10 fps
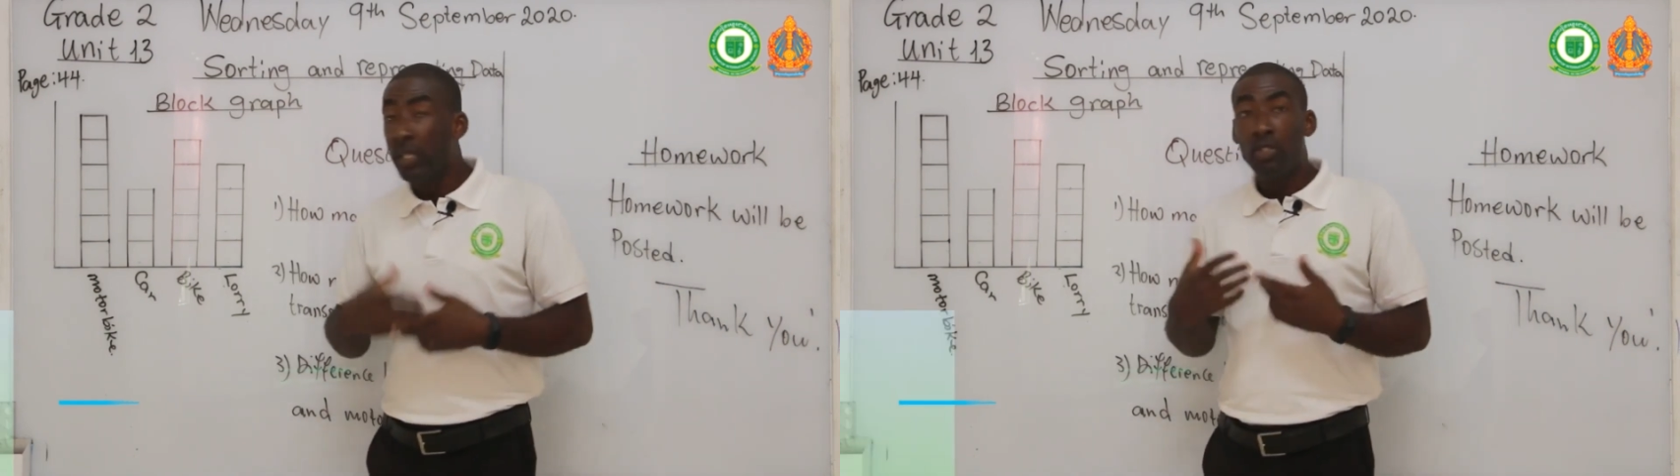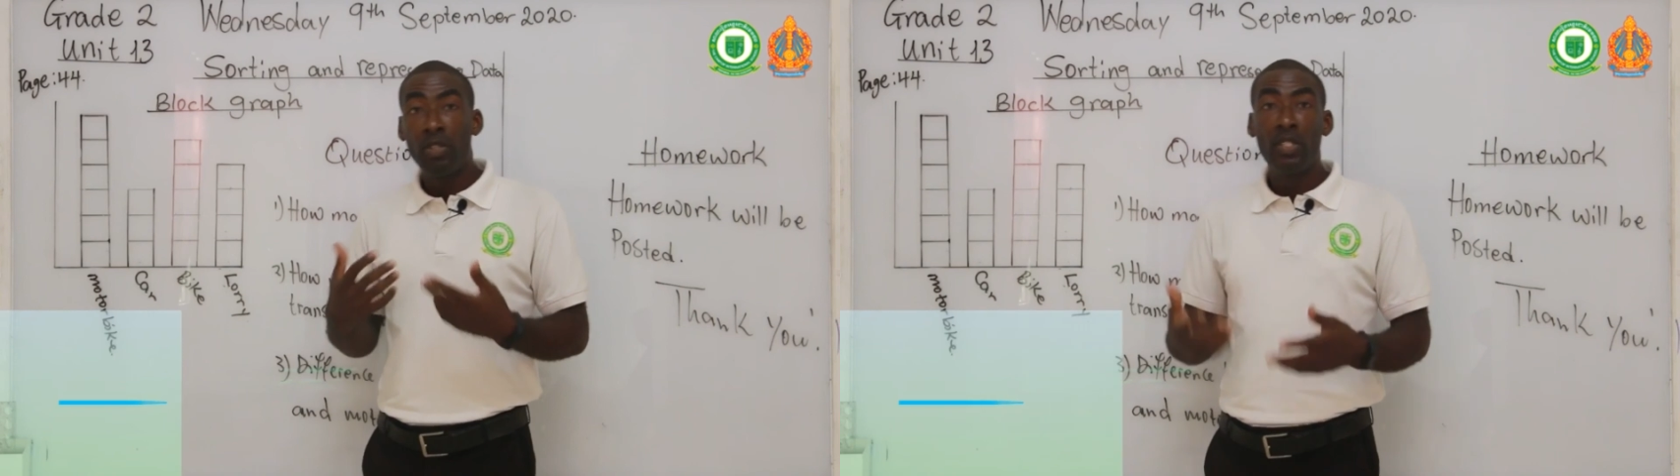
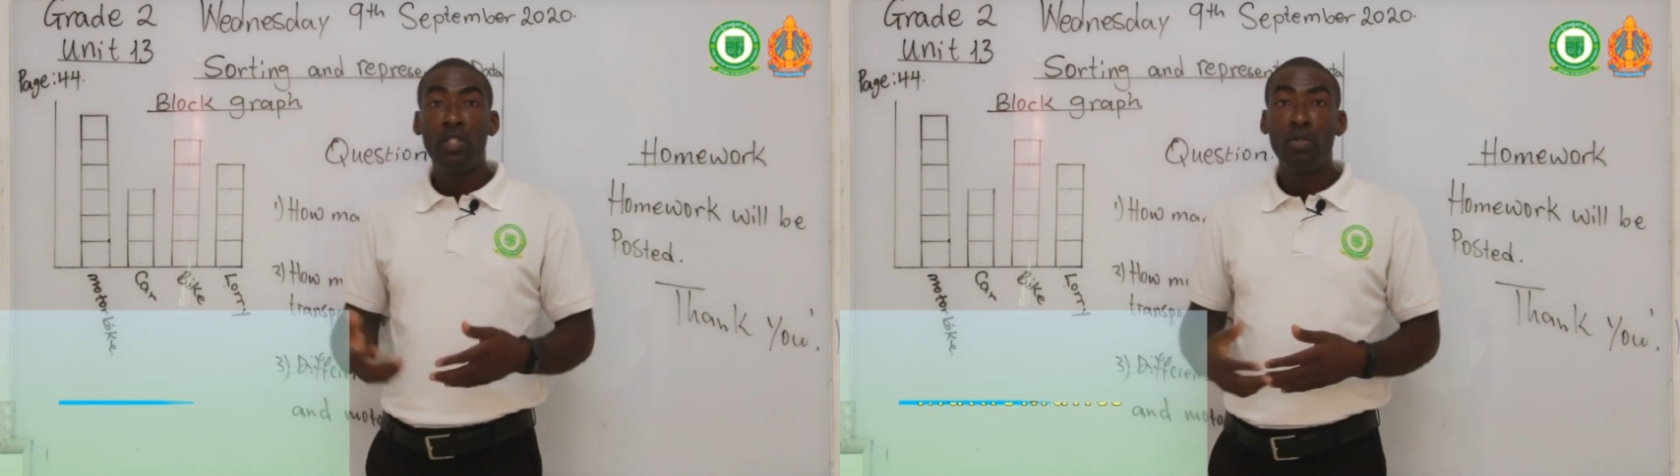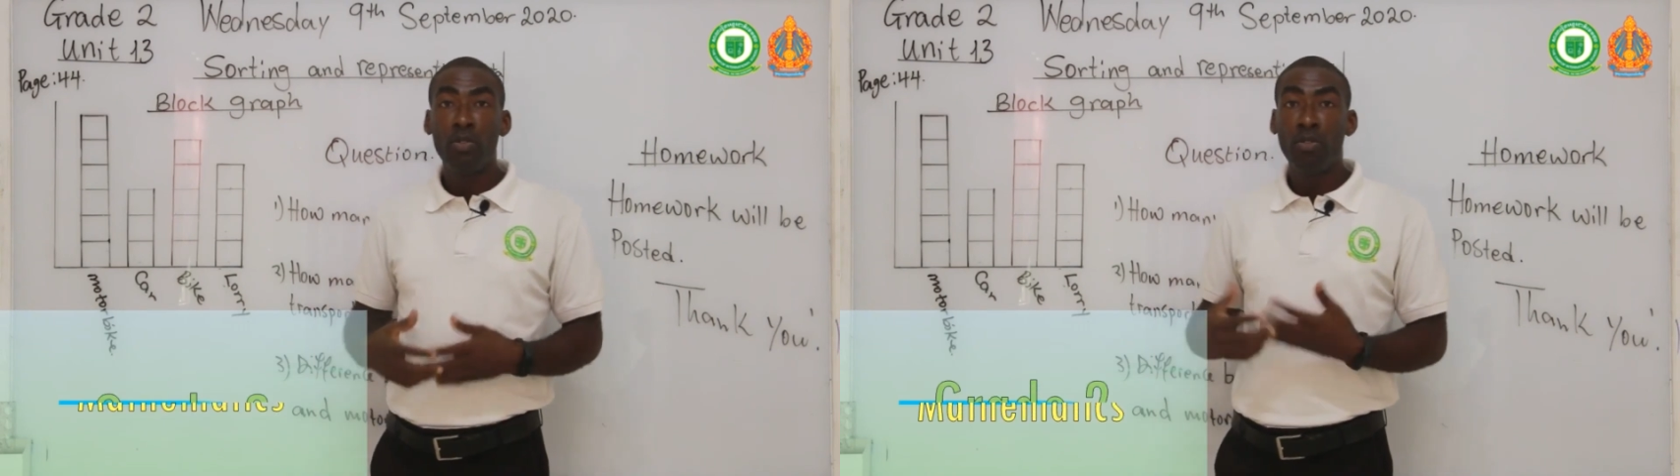
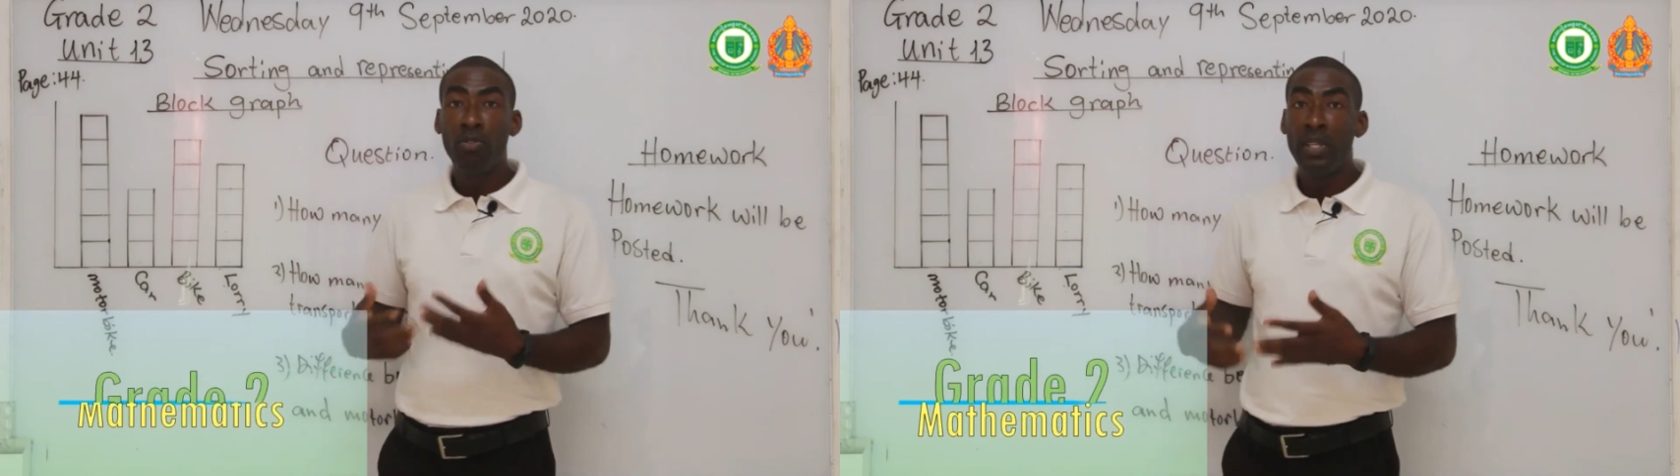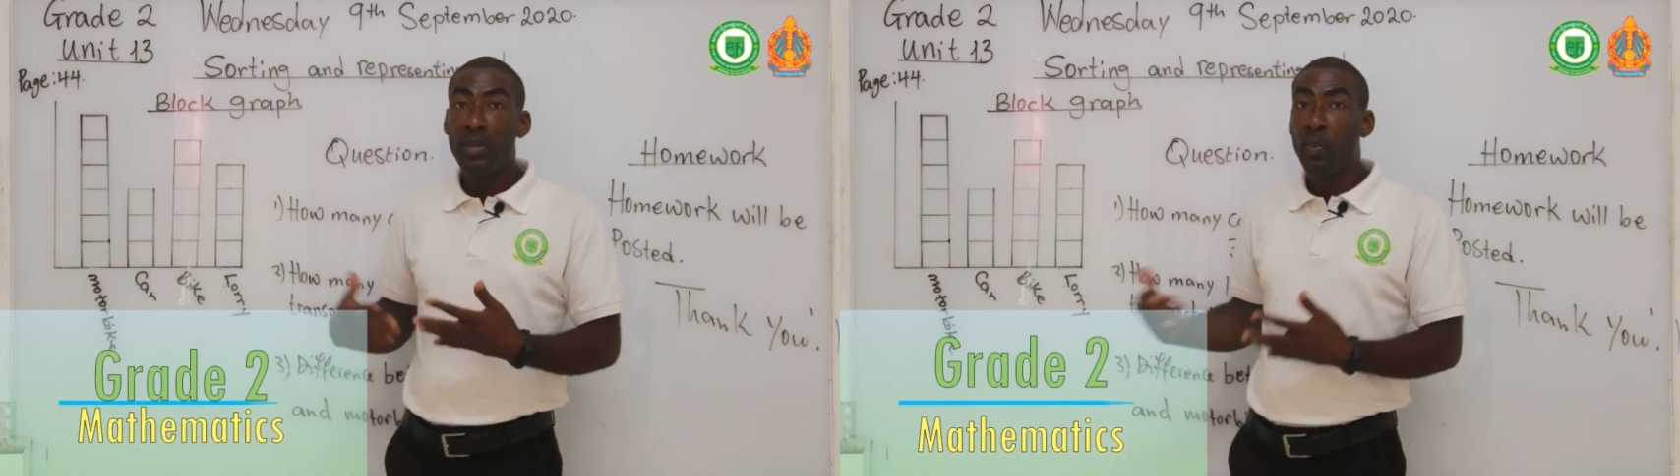entreat you to
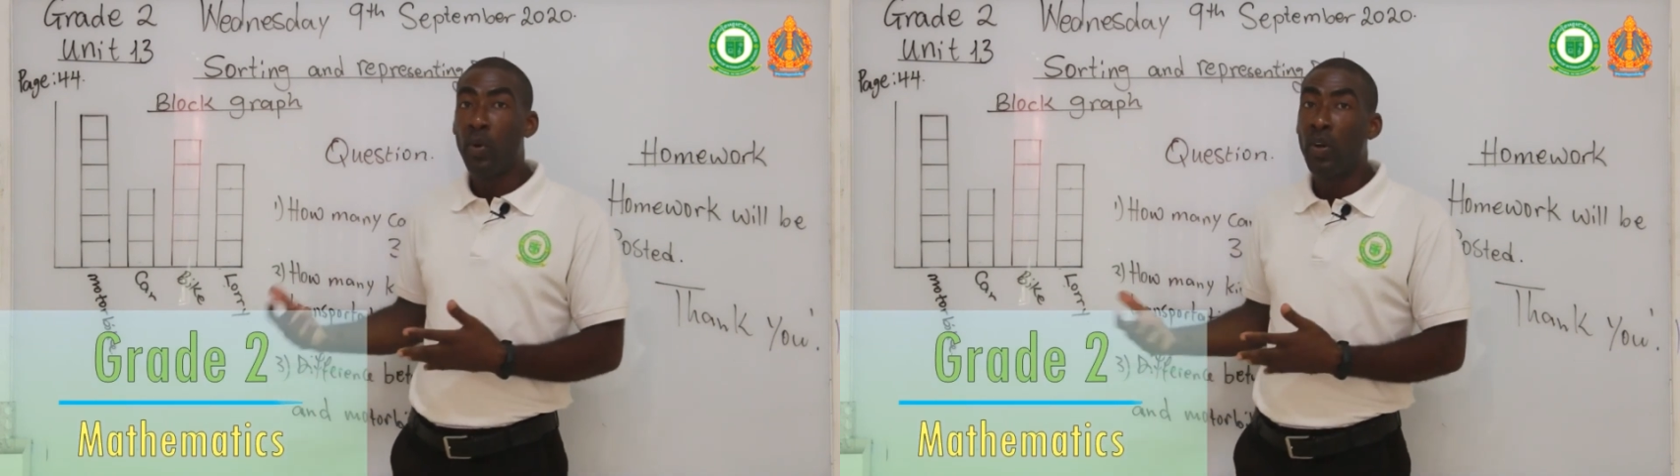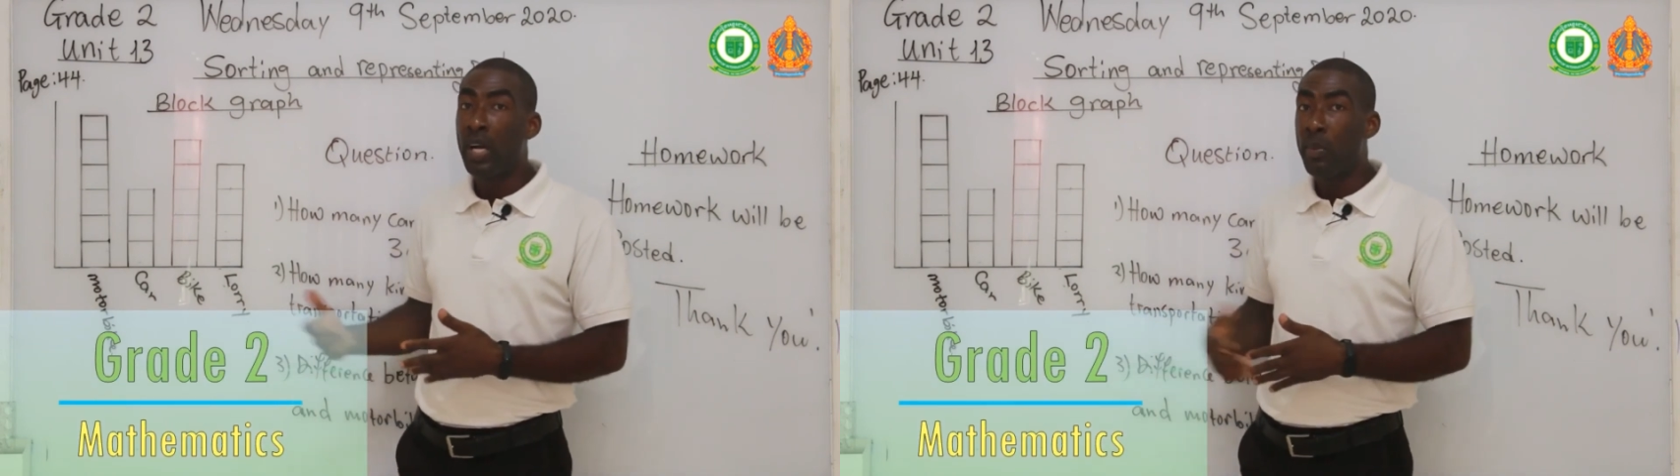read
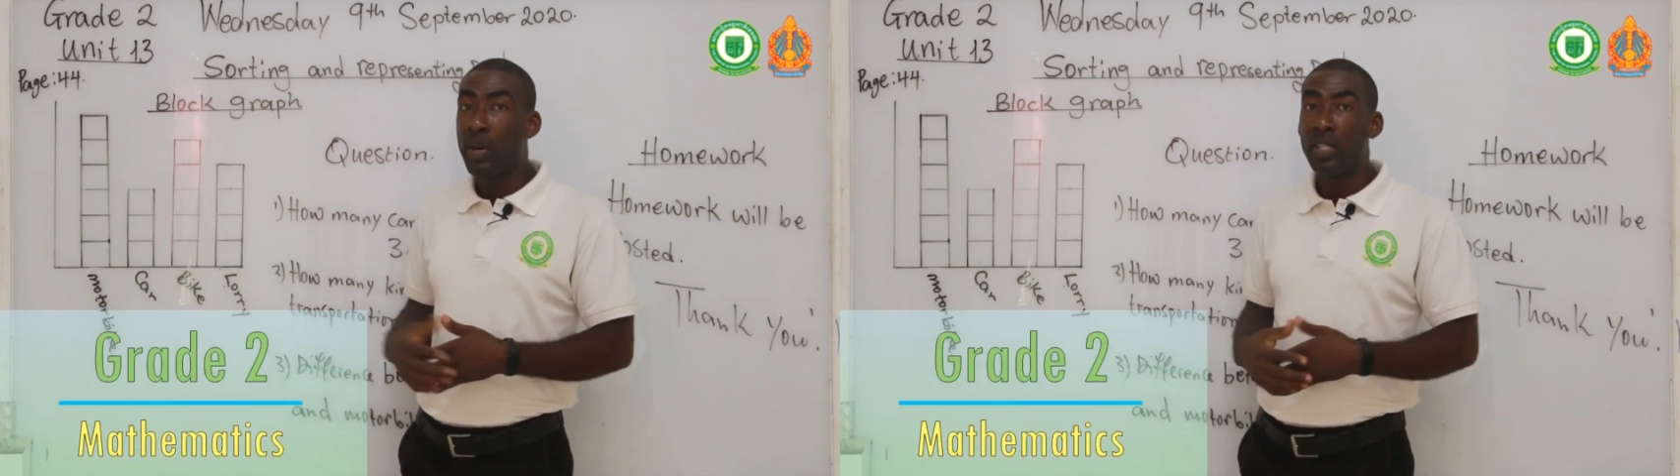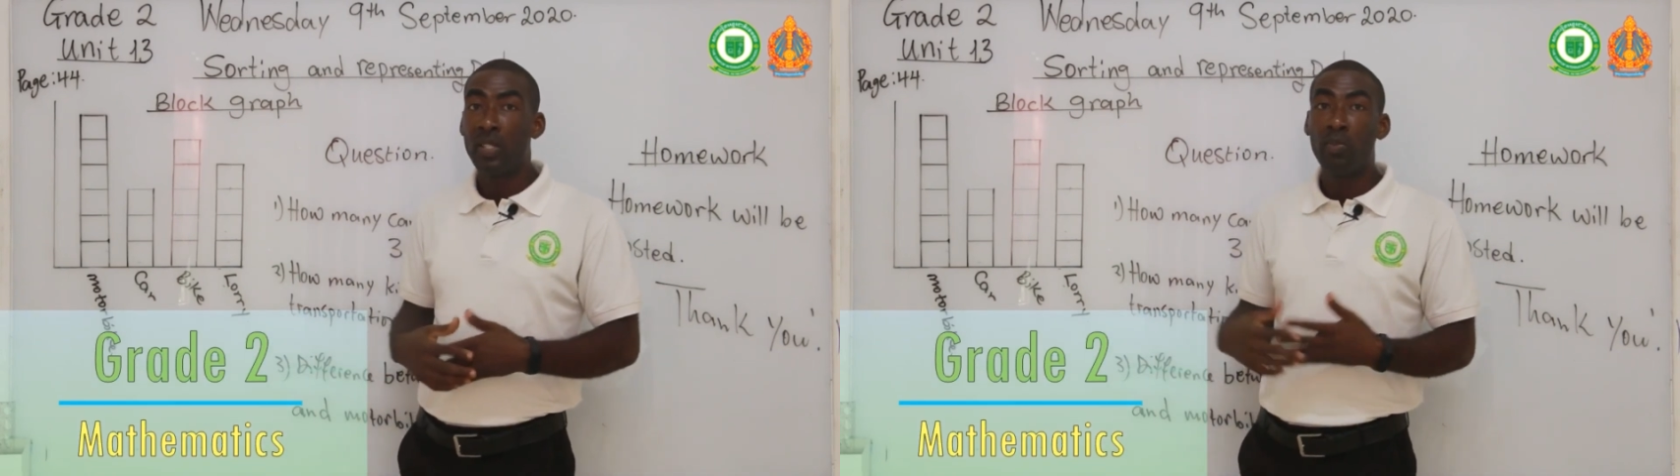more
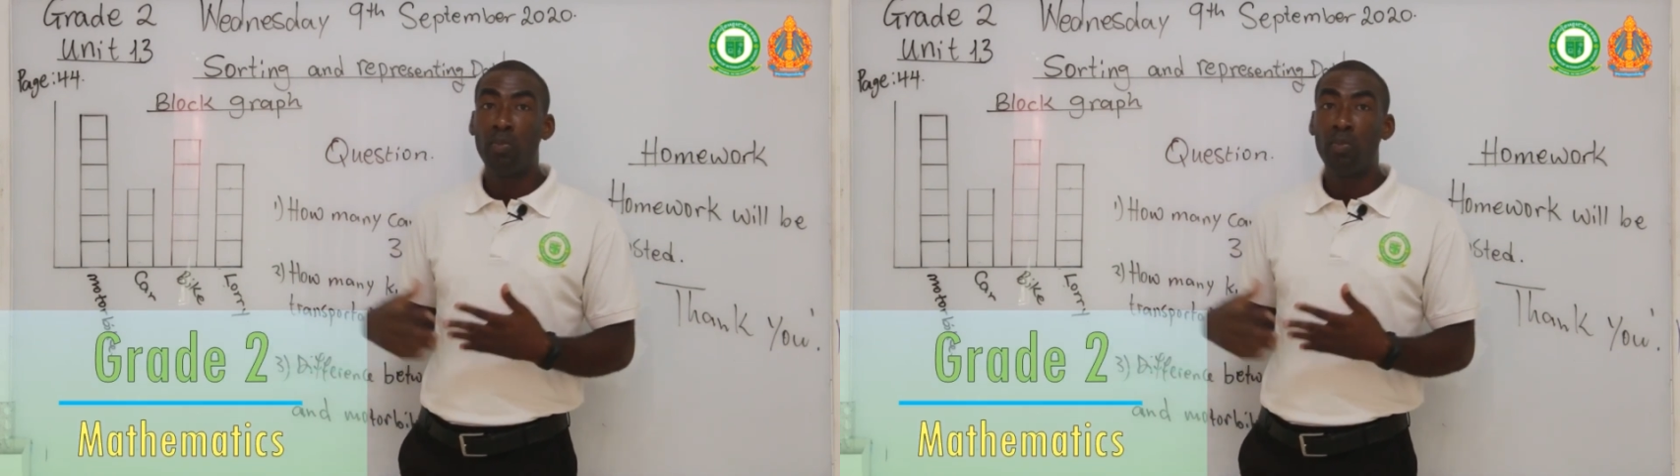about